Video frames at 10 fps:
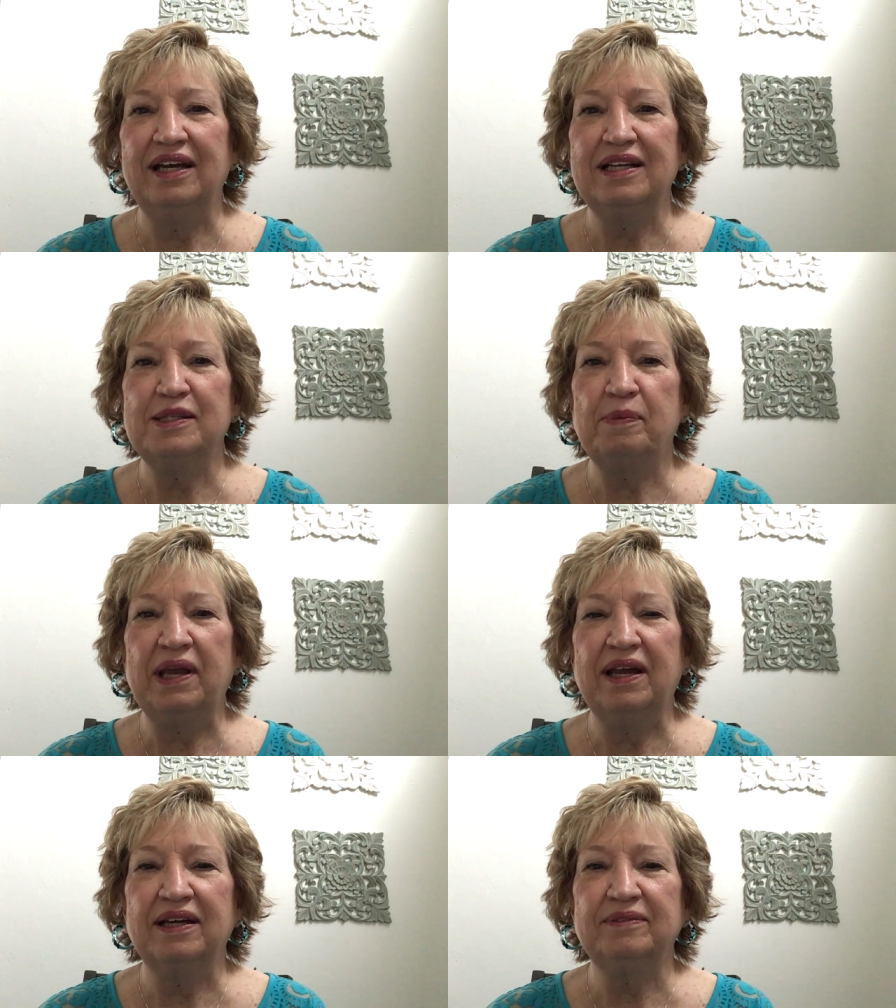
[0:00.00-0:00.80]
it's
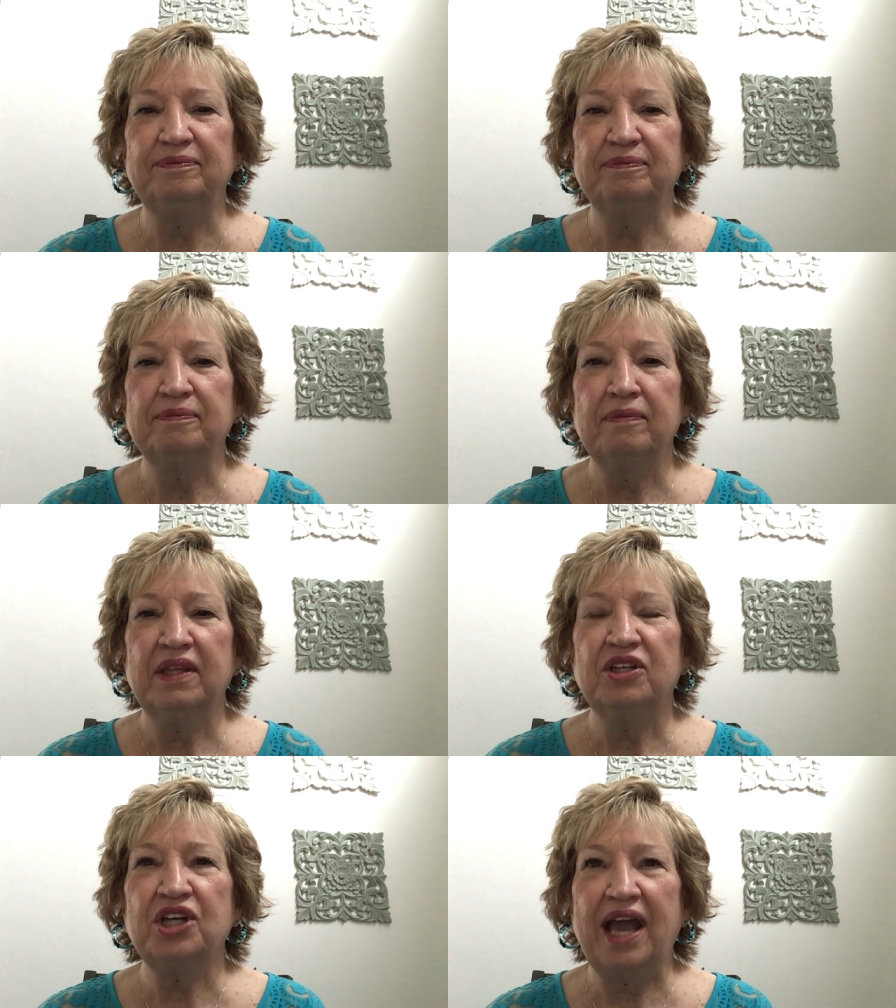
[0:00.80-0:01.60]
been a
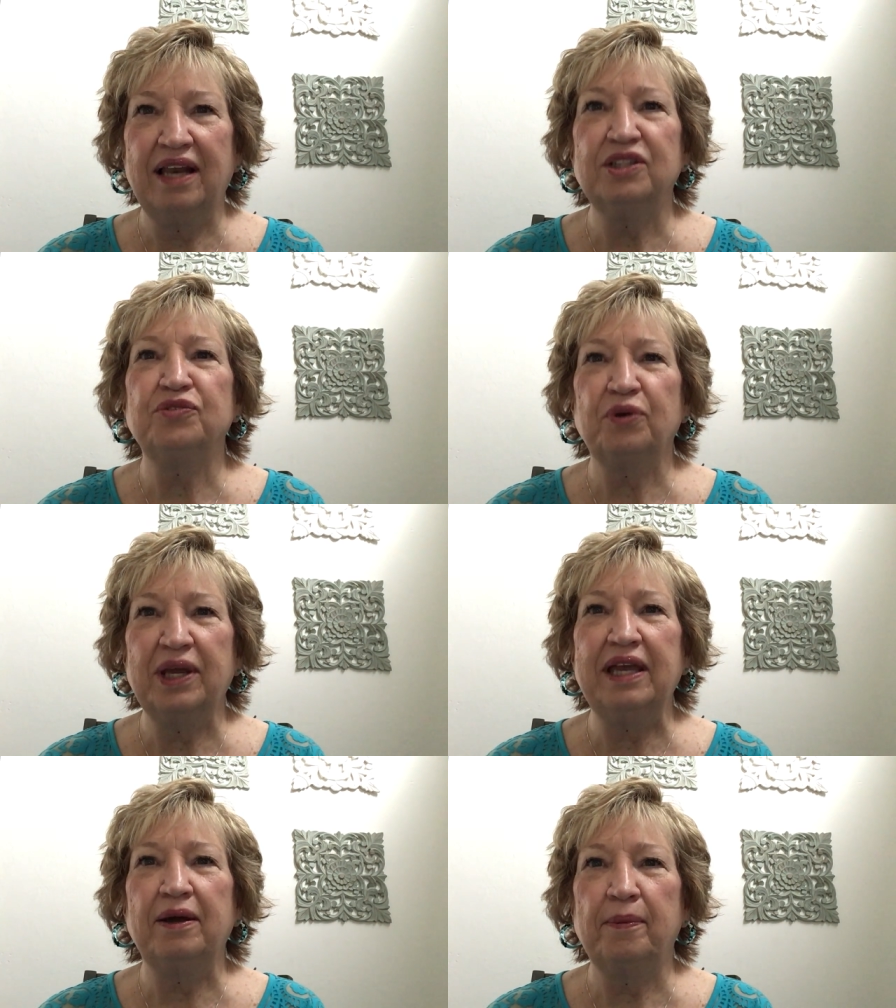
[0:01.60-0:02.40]
challenge for
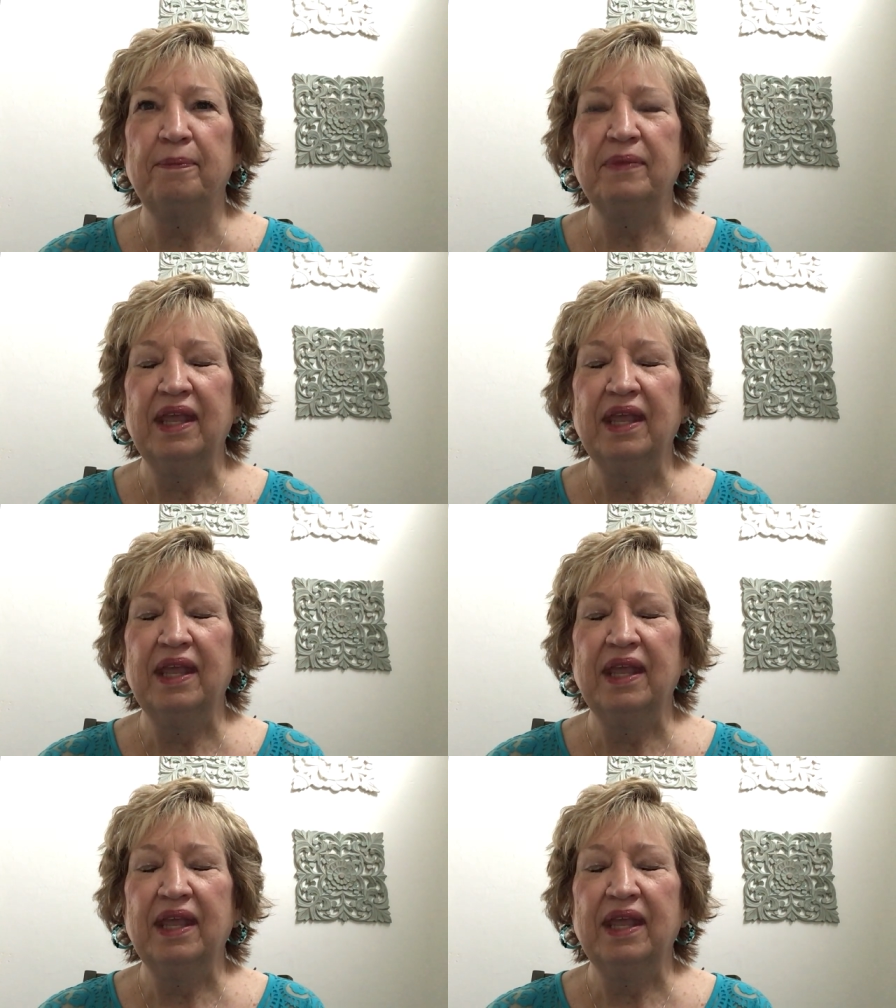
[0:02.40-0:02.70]
him.